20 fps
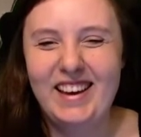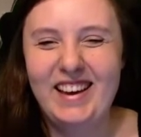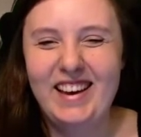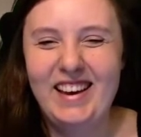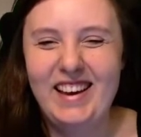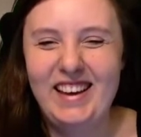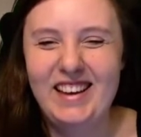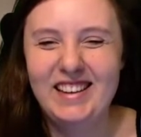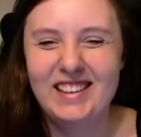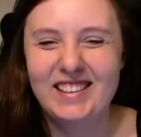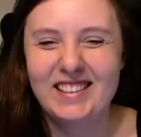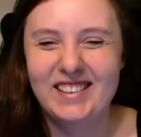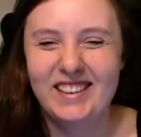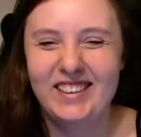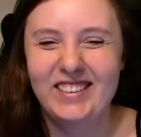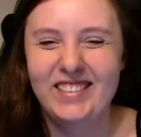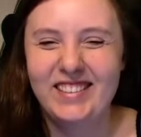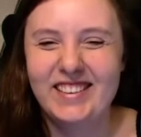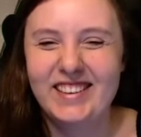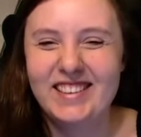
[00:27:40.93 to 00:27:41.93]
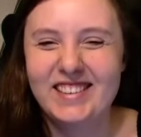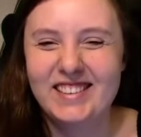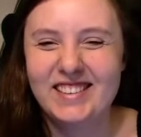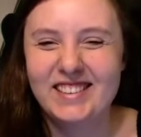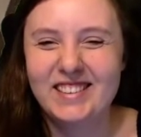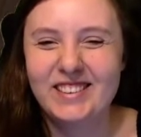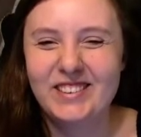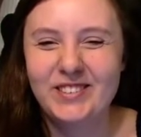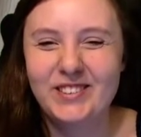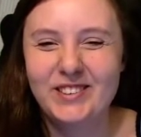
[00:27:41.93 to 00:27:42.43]
He sold that
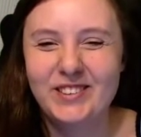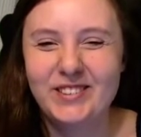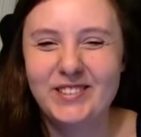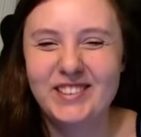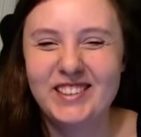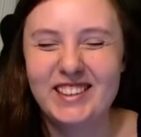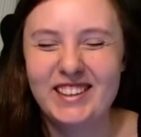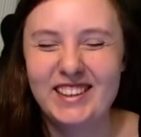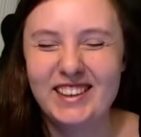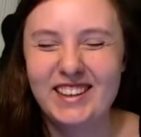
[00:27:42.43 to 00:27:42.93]
so rude.